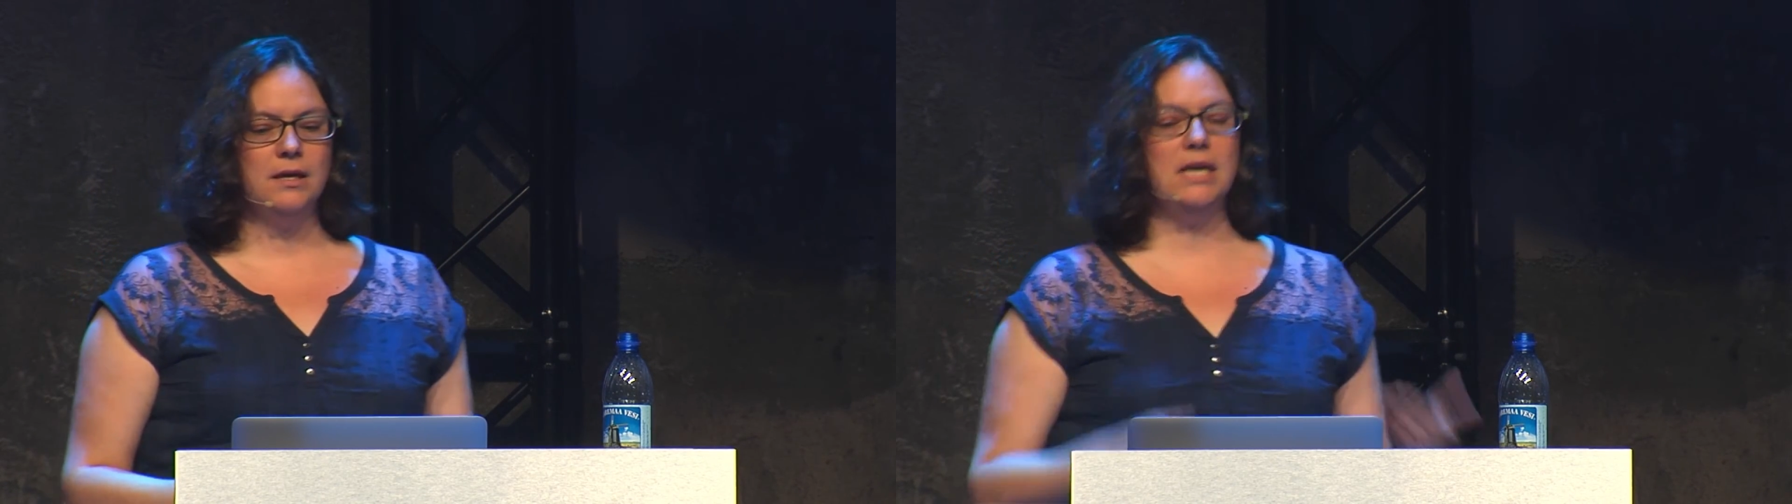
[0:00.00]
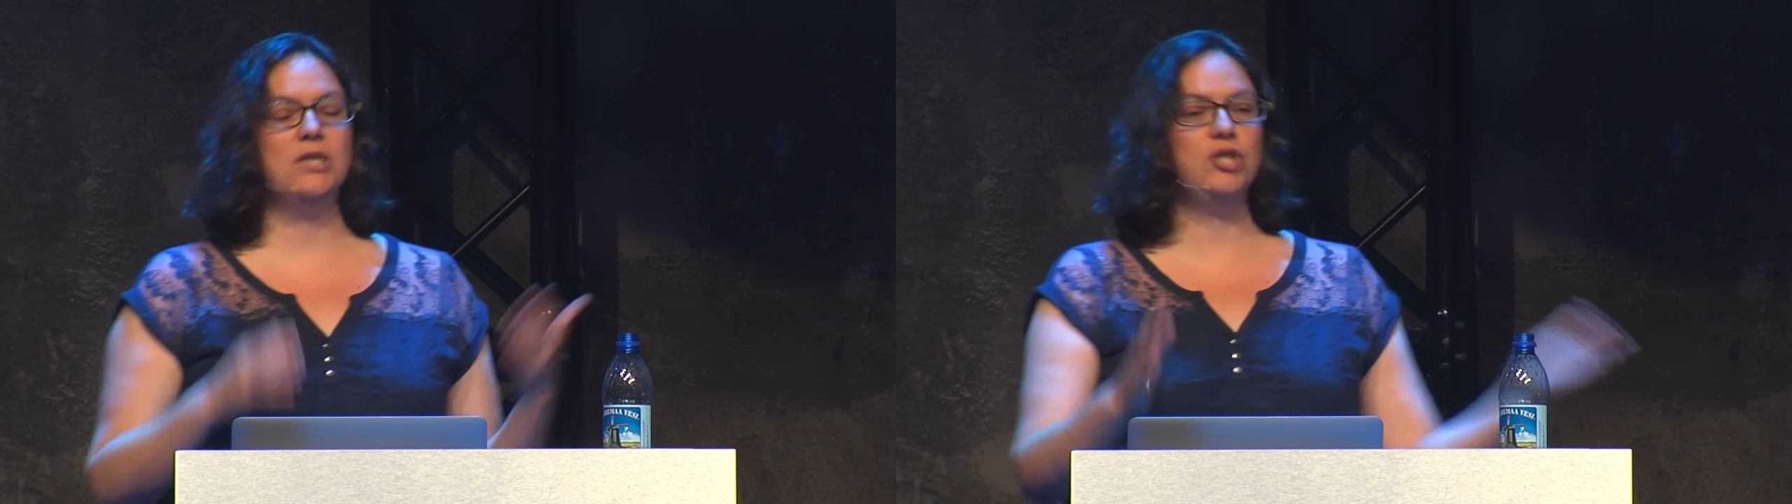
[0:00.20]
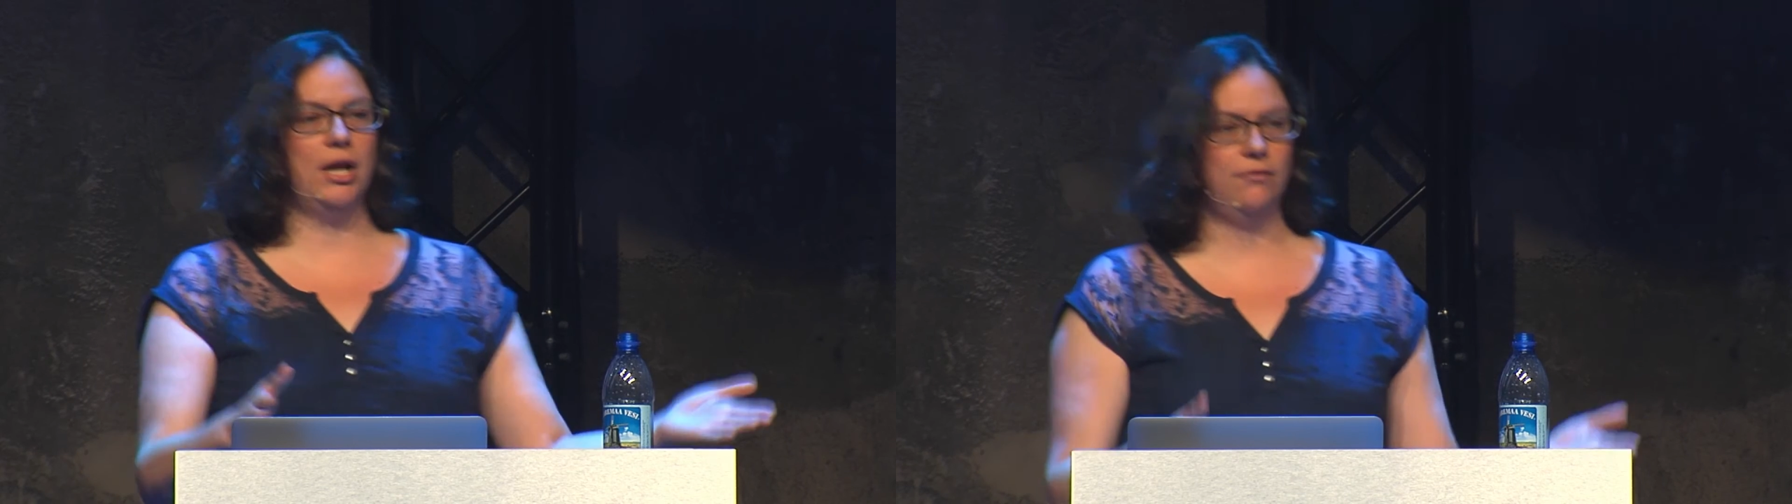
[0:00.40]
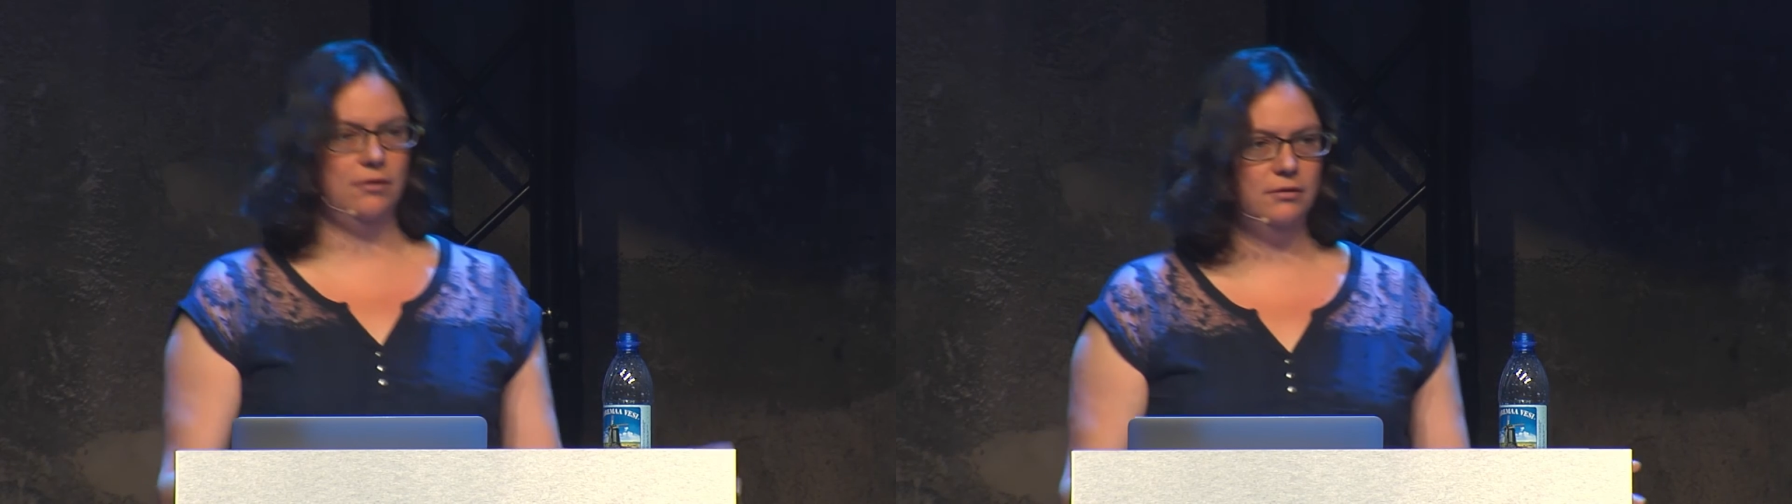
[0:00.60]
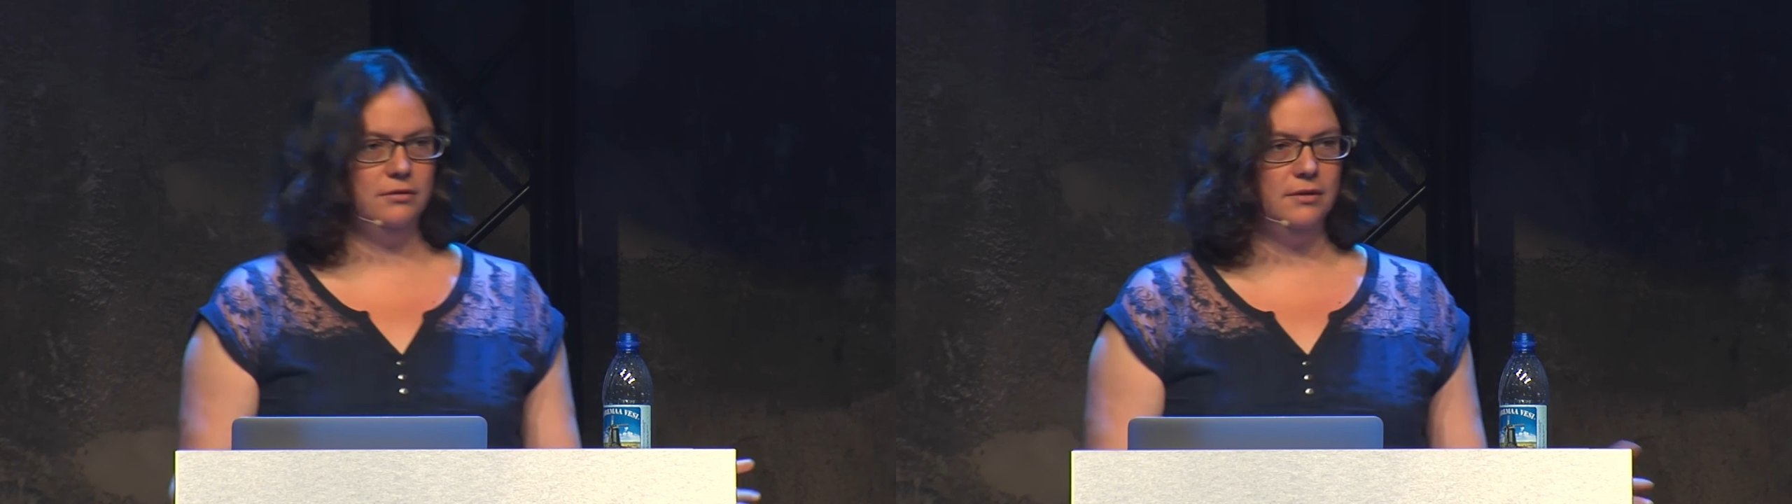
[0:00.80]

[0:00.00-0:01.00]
In general,